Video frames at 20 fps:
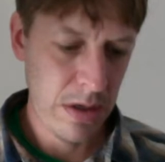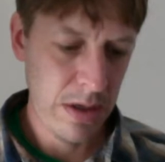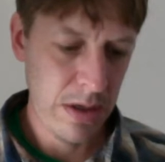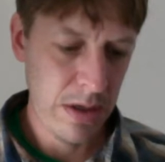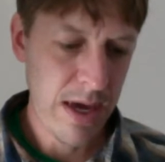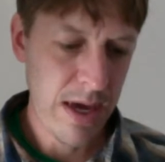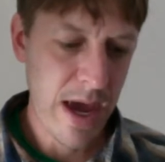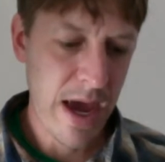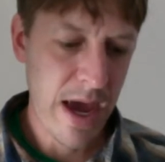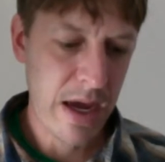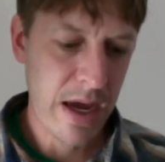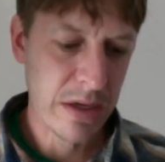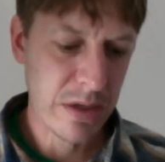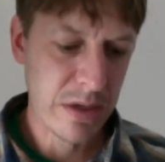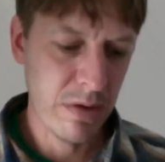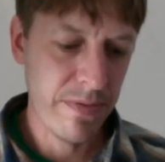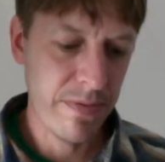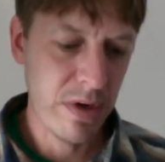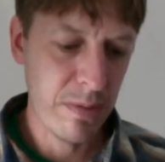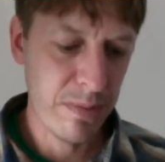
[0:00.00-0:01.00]
Yeah,
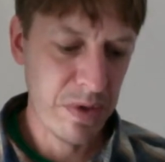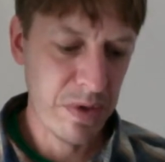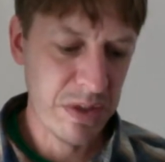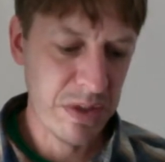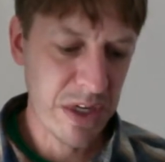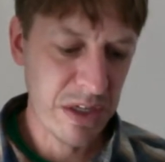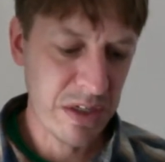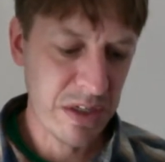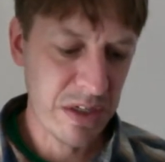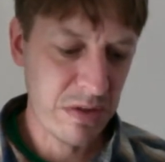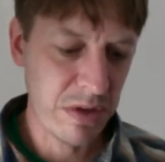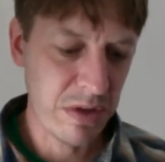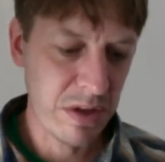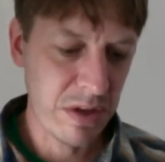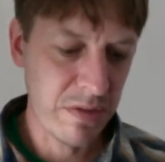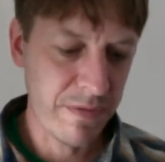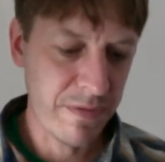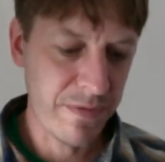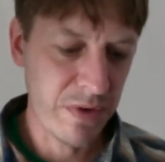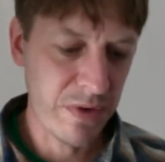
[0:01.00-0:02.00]
so if you're presented with the
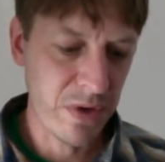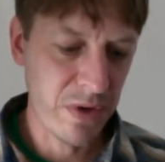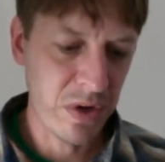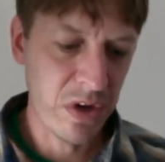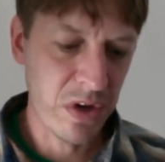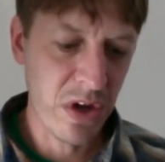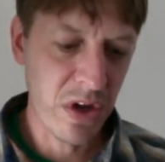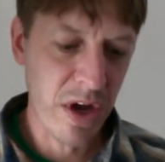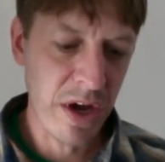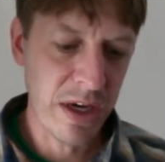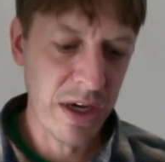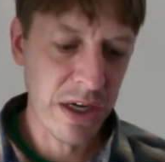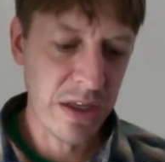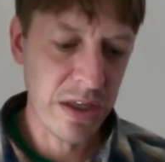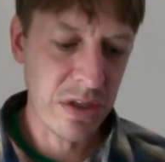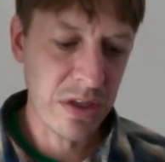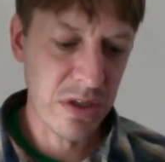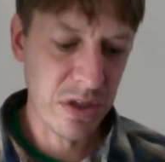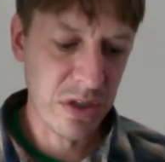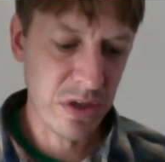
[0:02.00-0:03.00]
full login
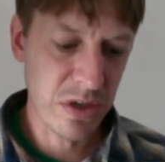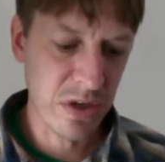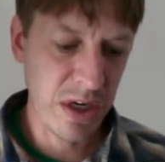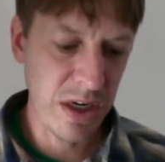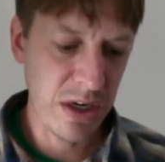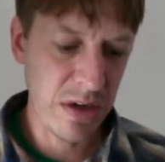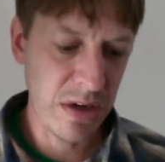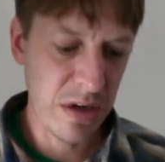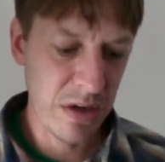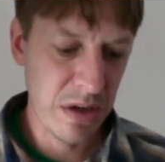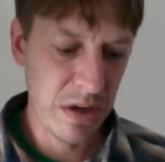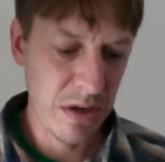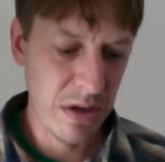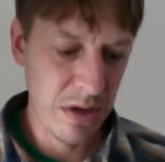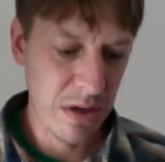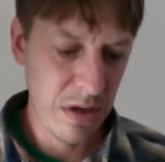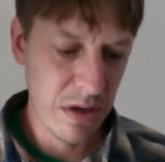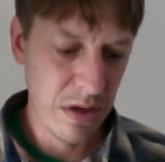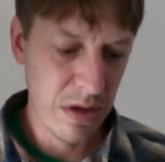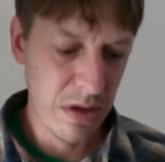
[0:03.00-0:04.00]
screen
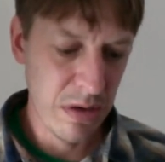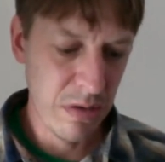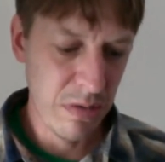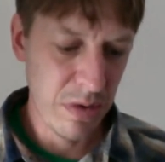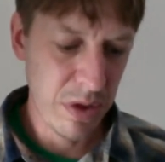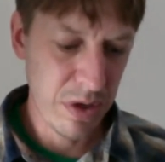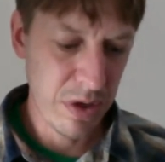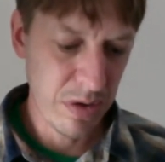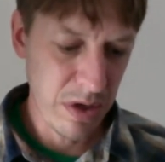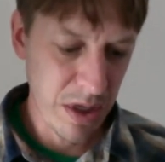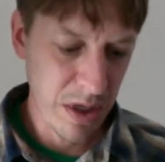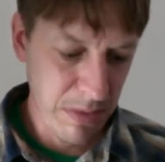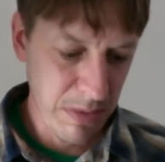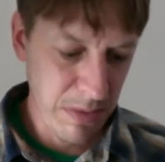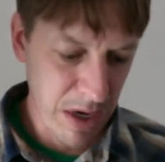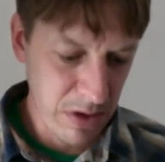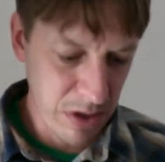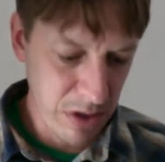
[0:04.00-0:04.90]
with your email